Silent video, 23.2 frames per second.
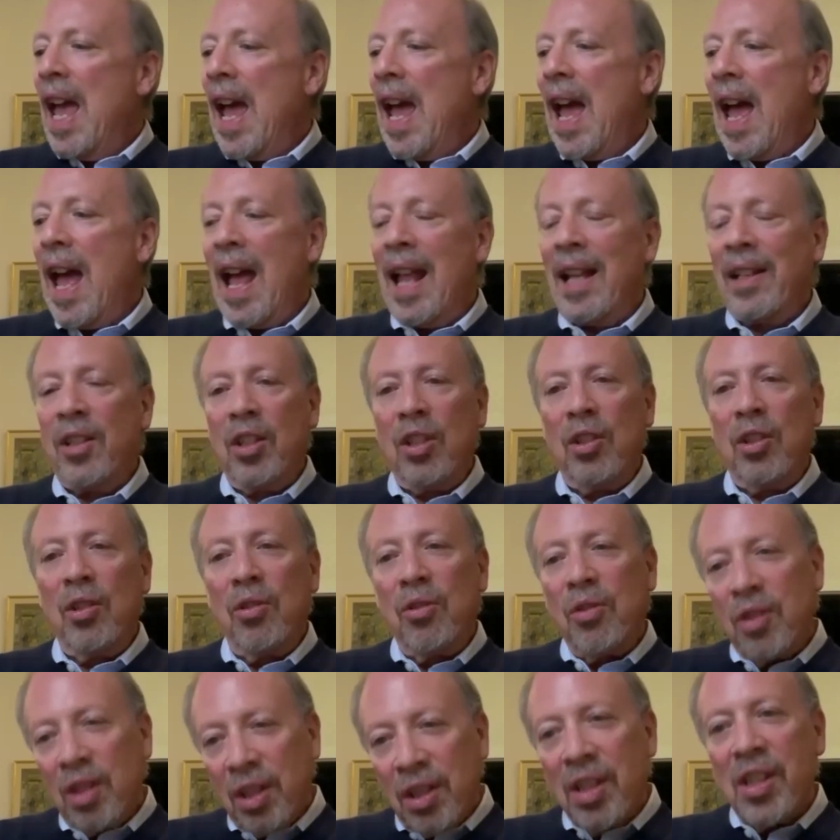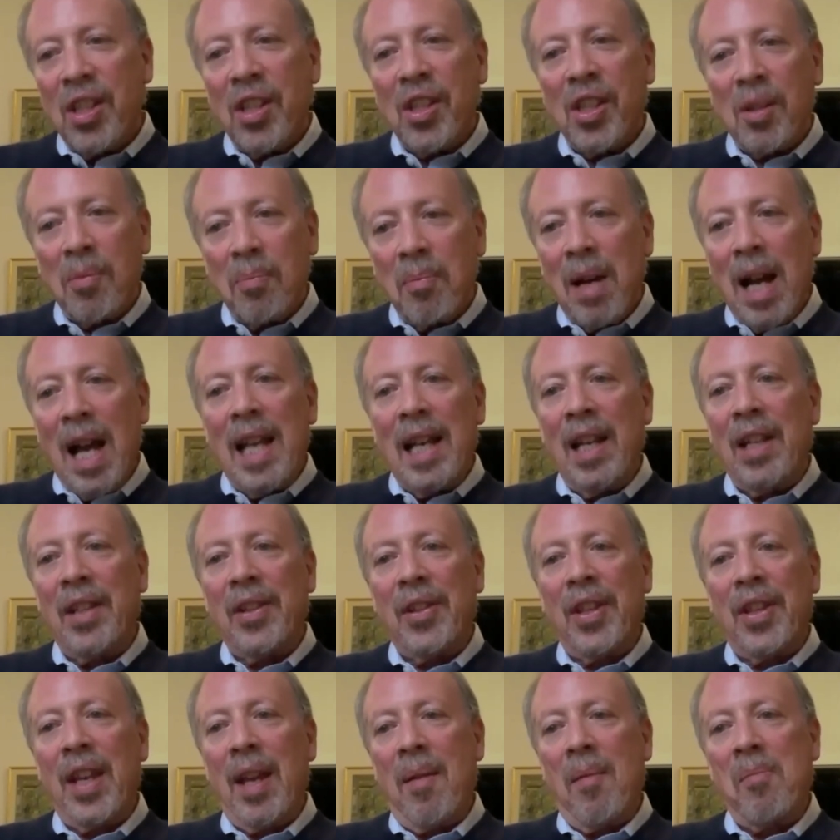and you didn't smile at
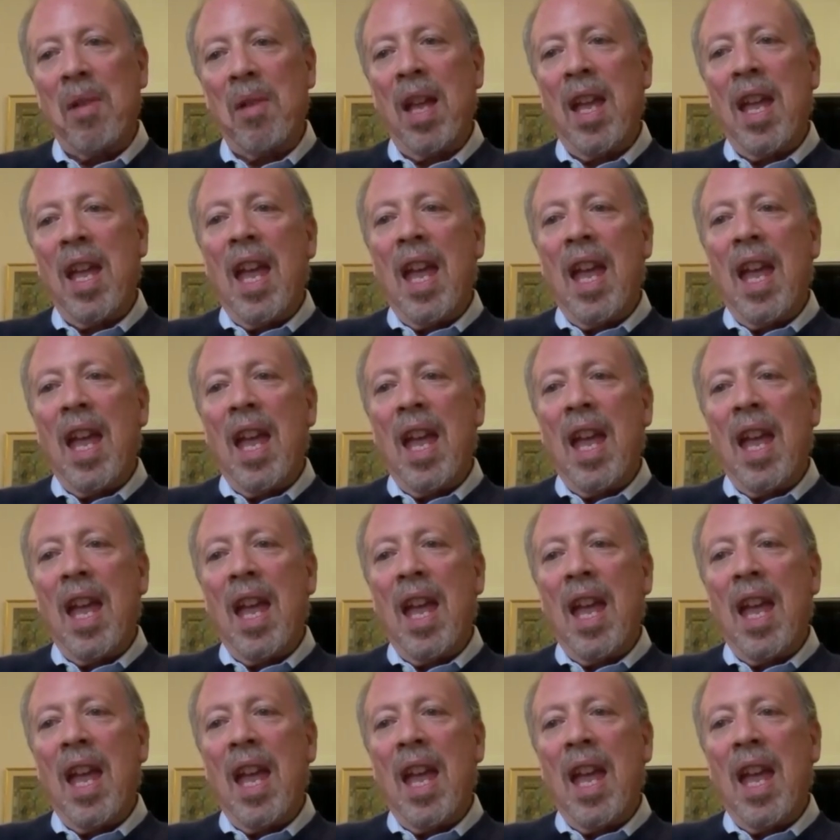them."